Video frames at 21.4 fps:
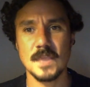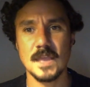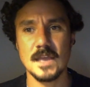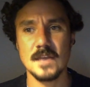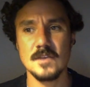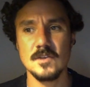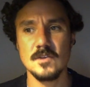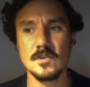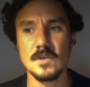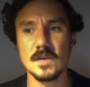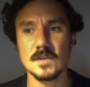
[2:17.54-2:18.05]

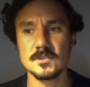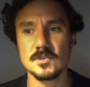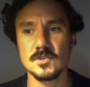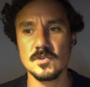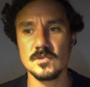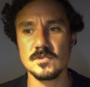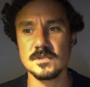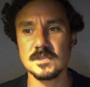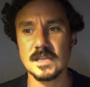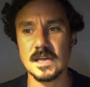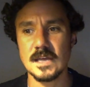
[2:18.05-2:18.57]
And you guys are
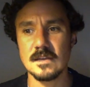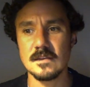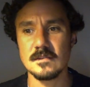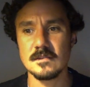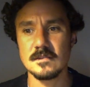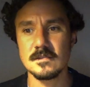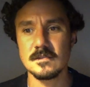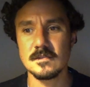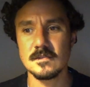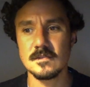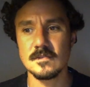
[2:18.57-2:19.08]
using
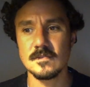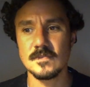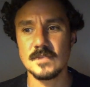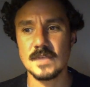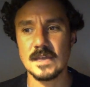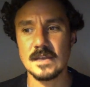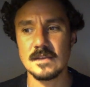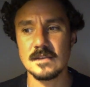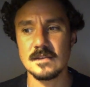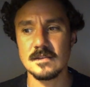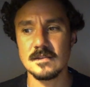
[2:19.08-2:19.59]

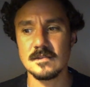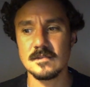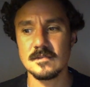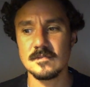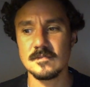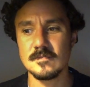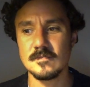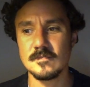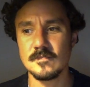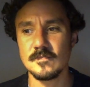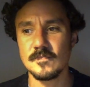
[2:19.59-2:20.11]
that
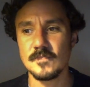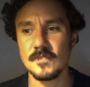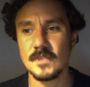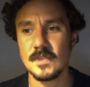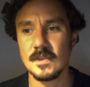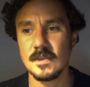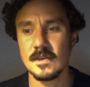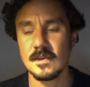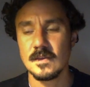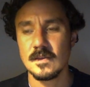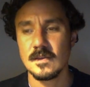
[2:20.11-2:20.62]

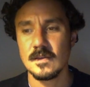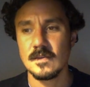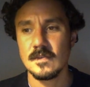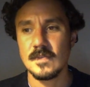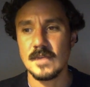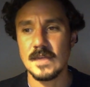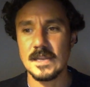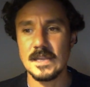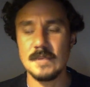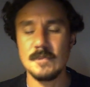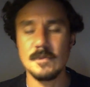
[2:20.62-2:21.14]

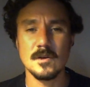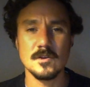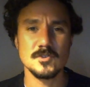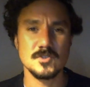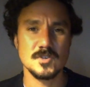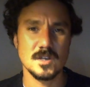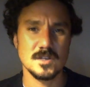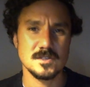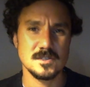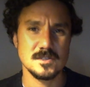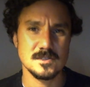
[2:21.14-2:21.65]
email
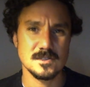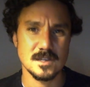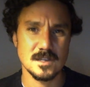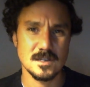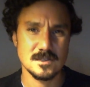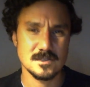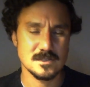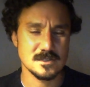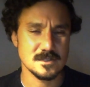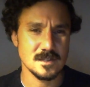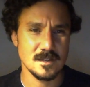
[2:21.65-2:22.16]
address as
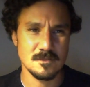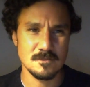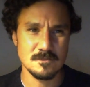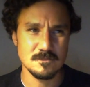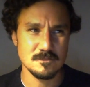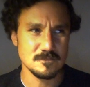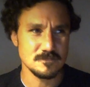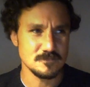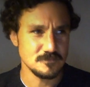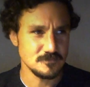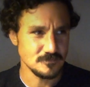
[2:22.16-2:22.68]
like
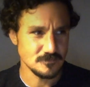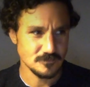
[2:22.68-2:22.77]
some,